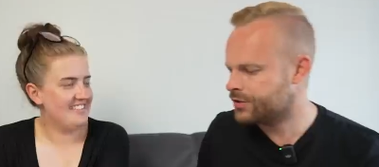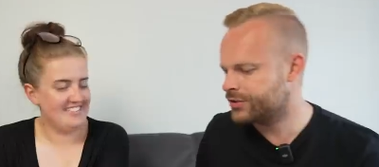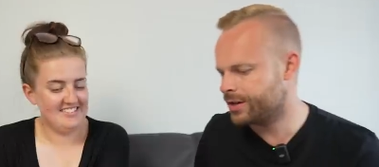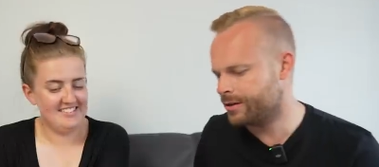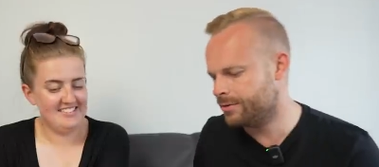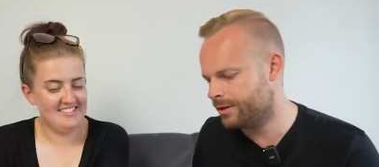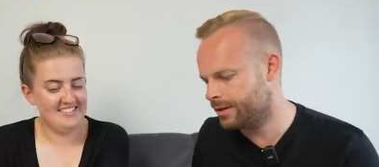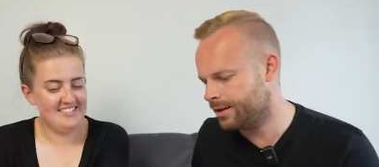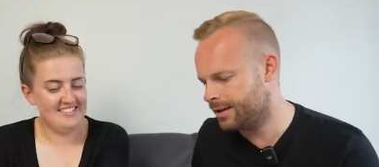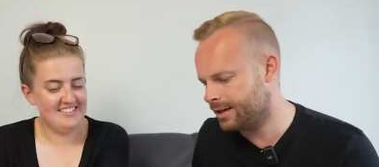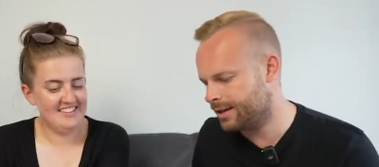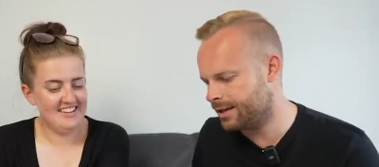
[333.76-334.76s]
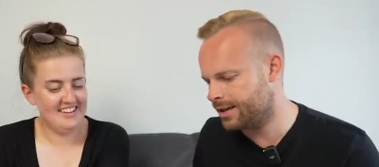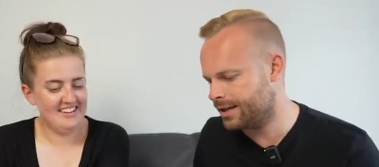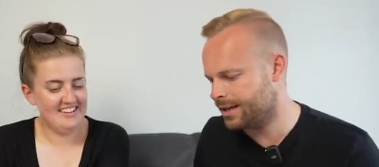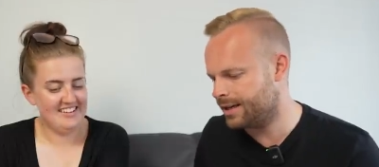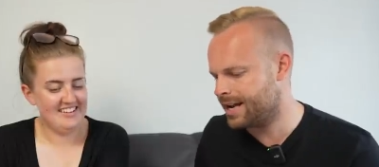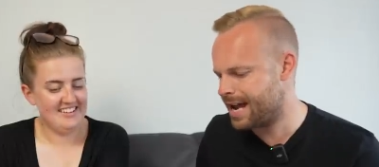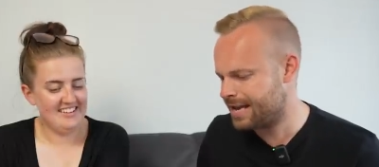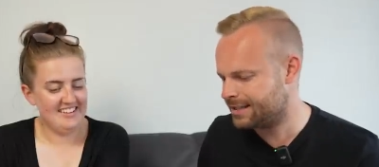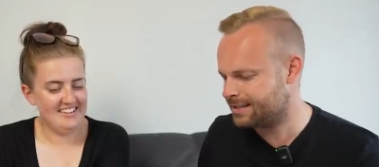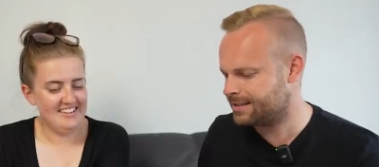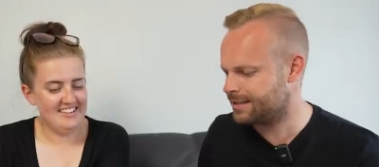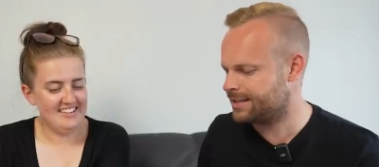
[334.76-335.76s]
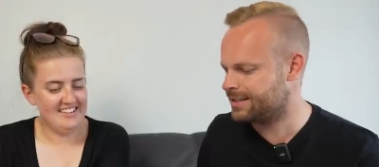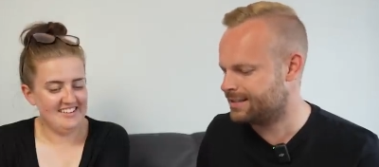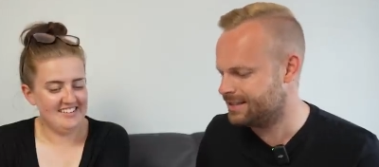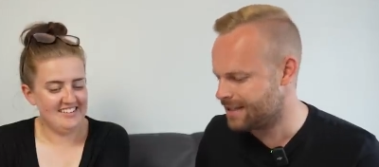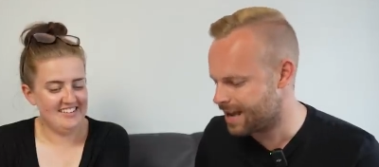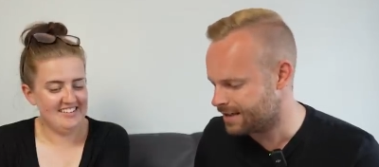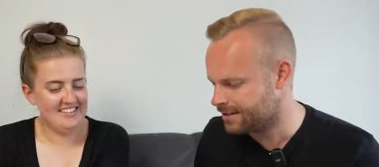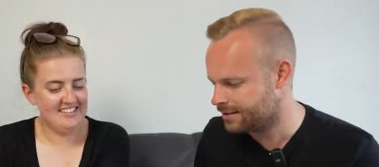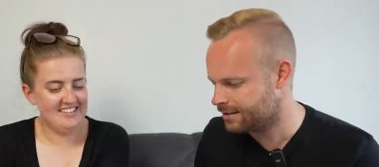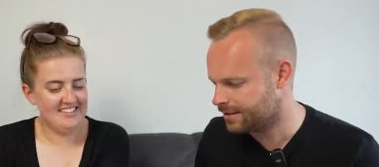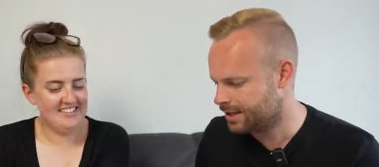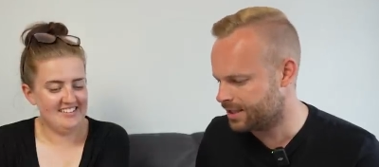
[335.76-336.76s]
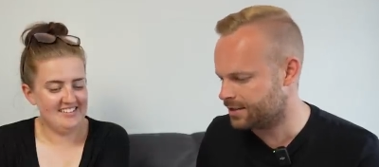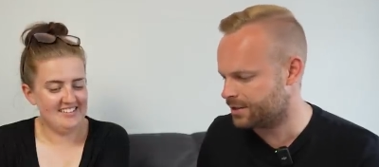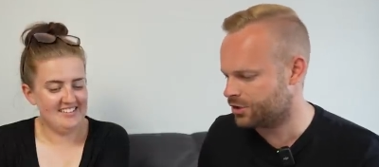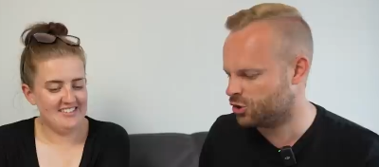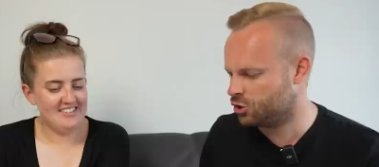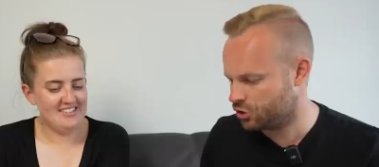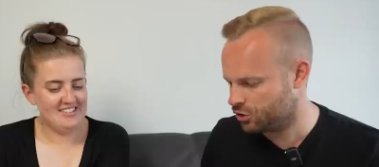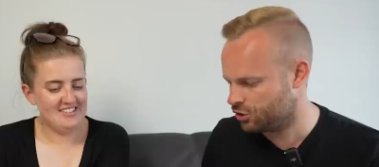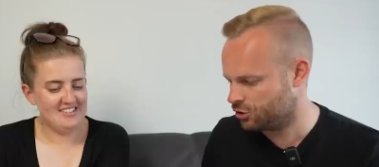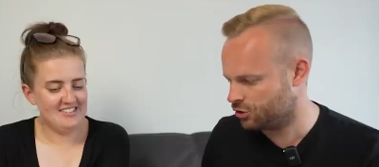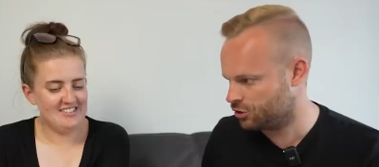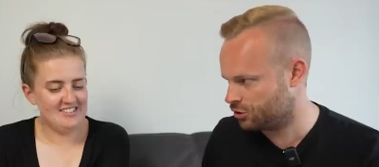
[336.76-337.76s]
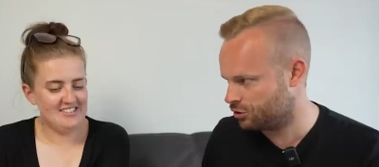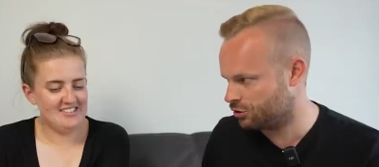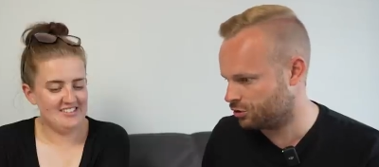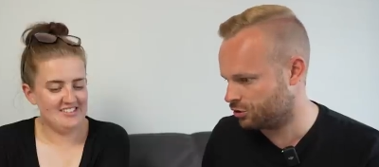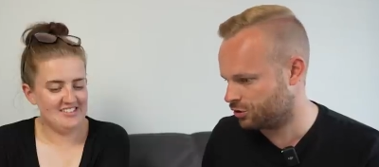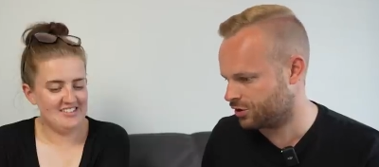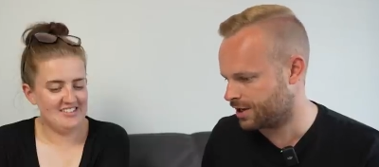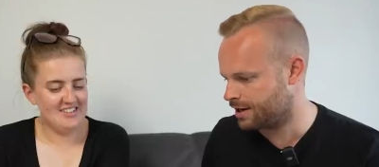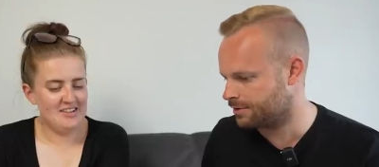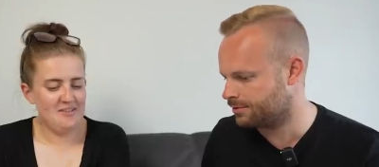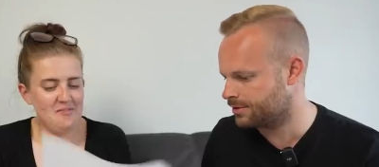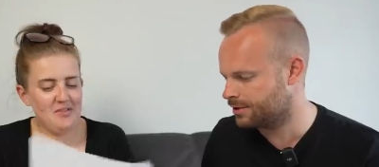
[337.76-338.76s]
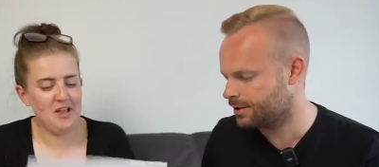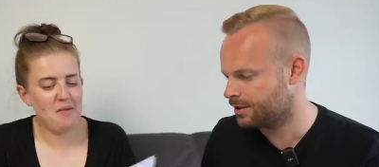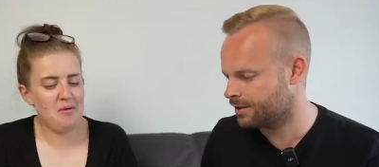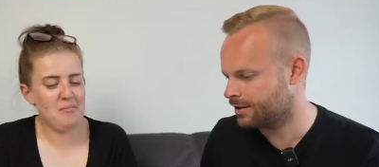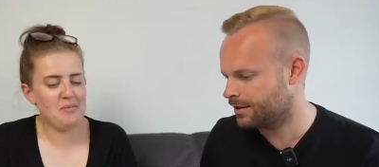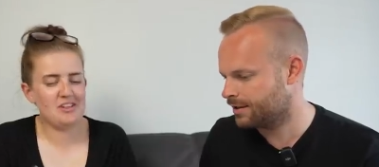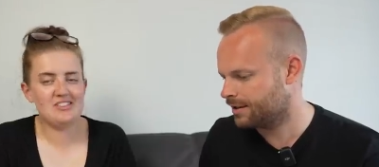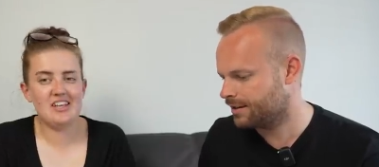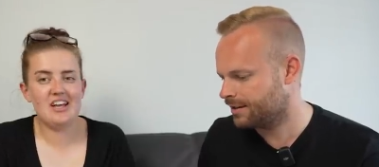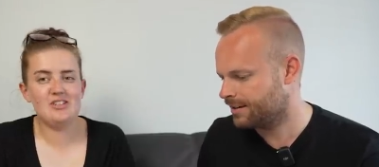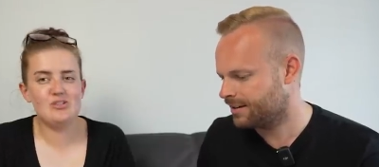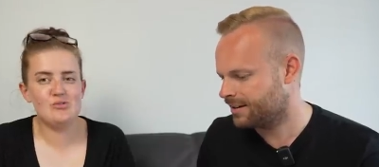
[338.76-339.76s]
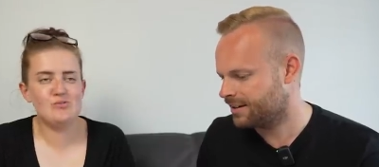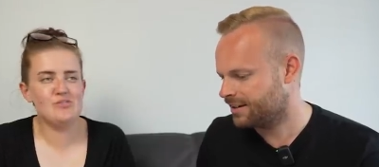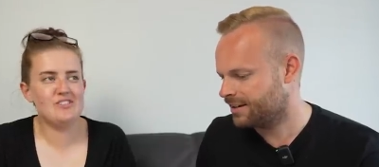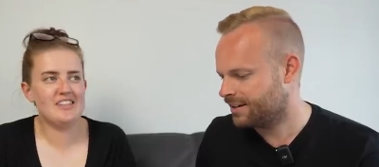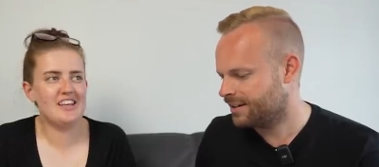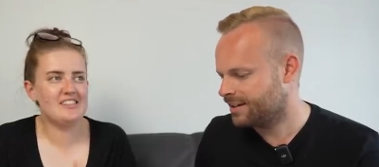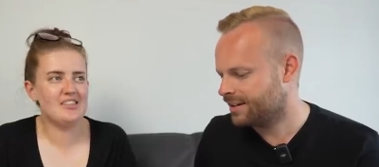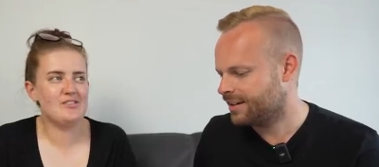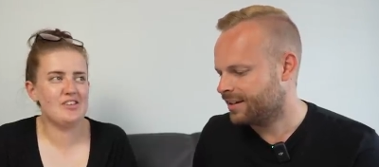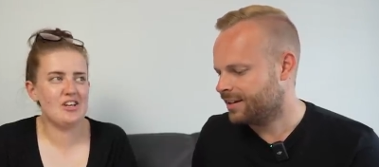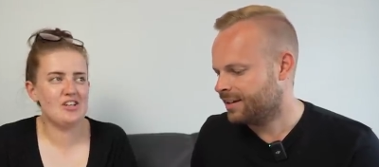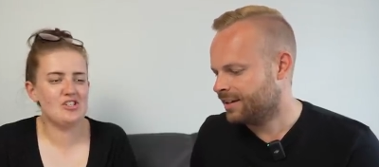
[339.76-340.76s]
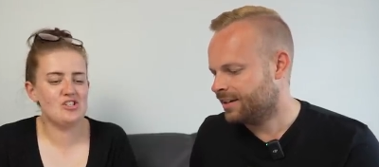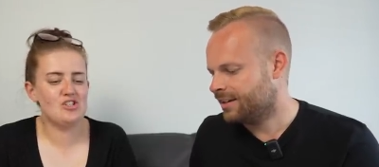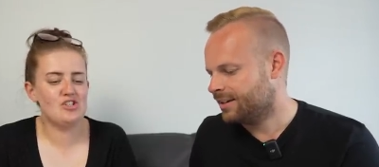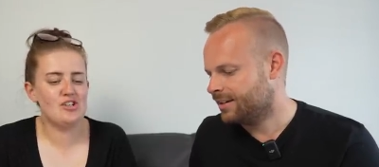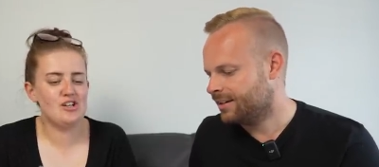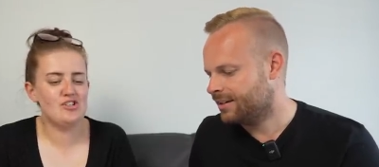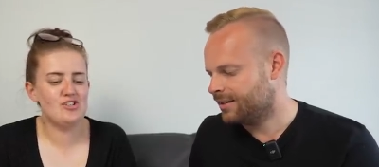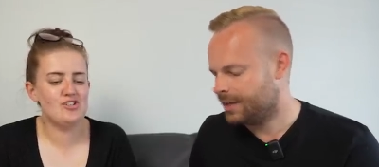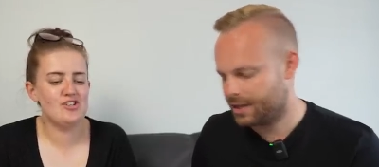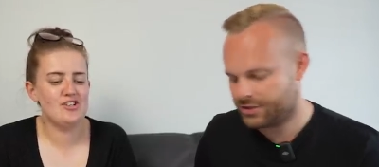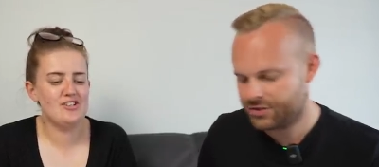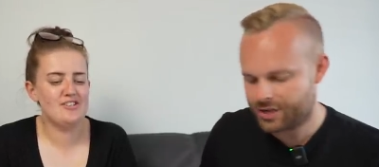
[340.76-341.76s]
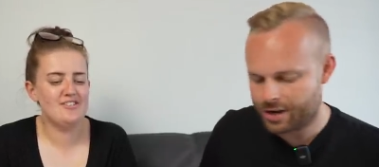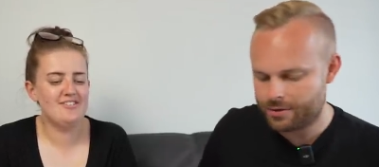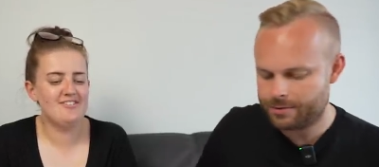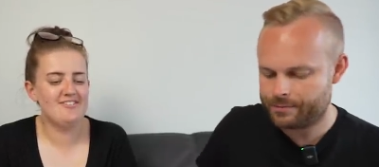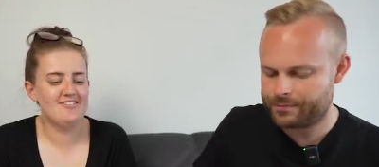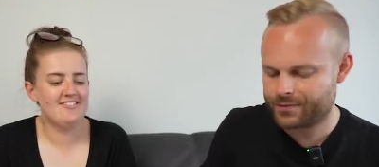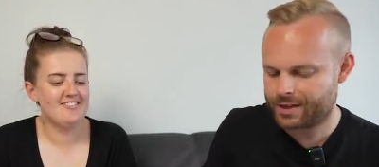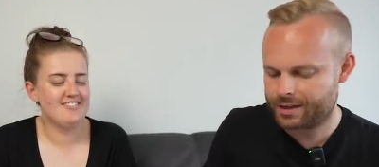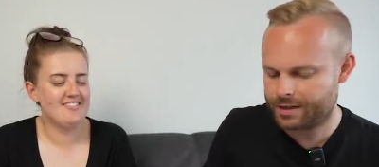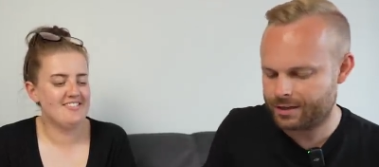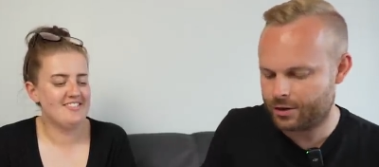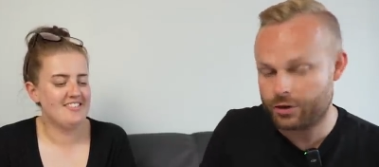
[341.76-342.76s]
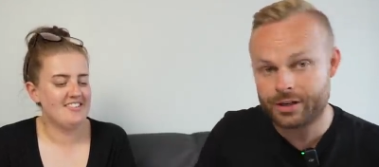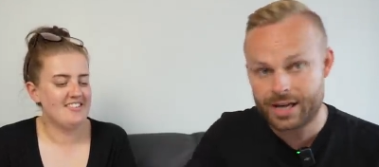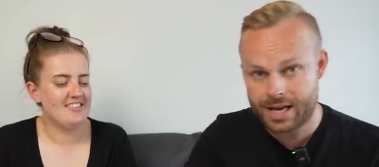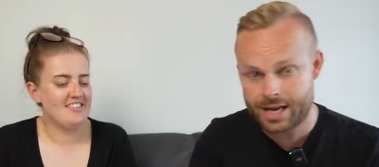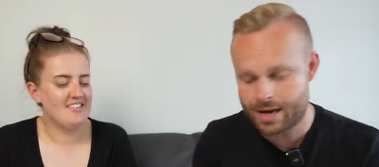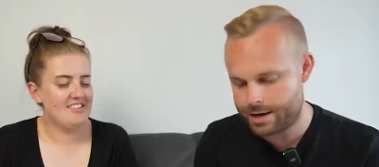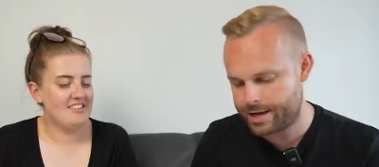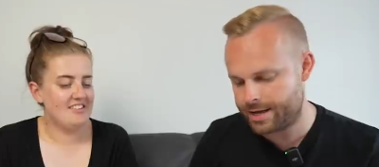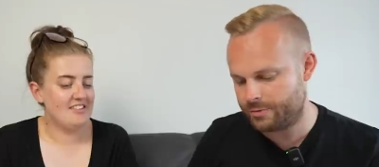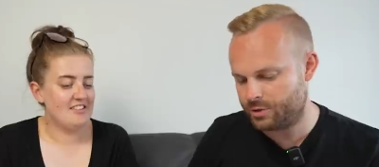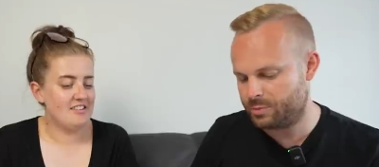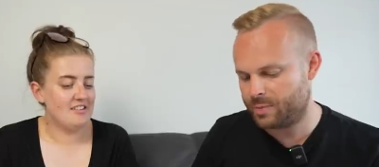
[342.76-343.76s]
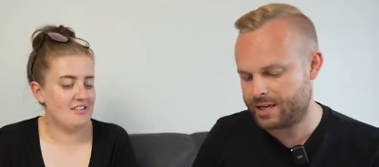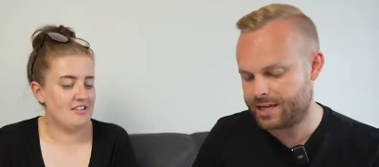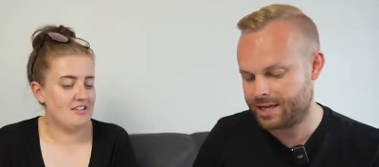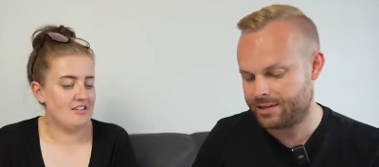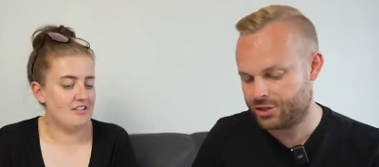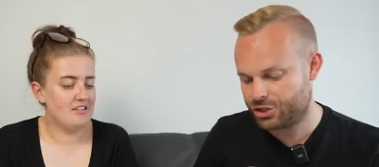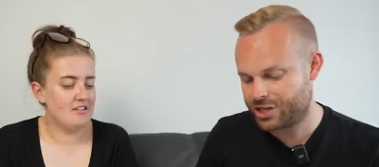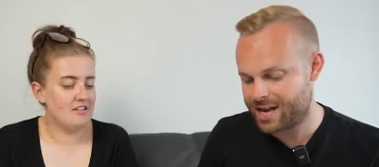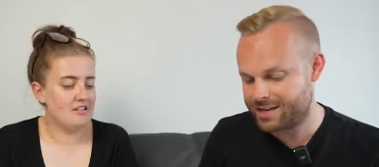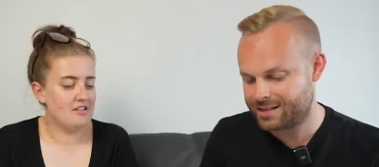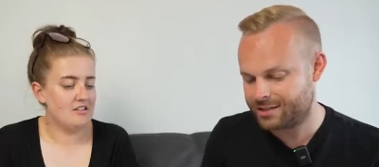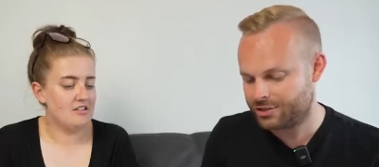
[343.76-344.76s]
Speaker 1: so an S and a Z is a sh sound.
Speaker 2: Well, I went because it had two Zs. So I was like, Sheshin.
Speaker 1: So on here, it would be shed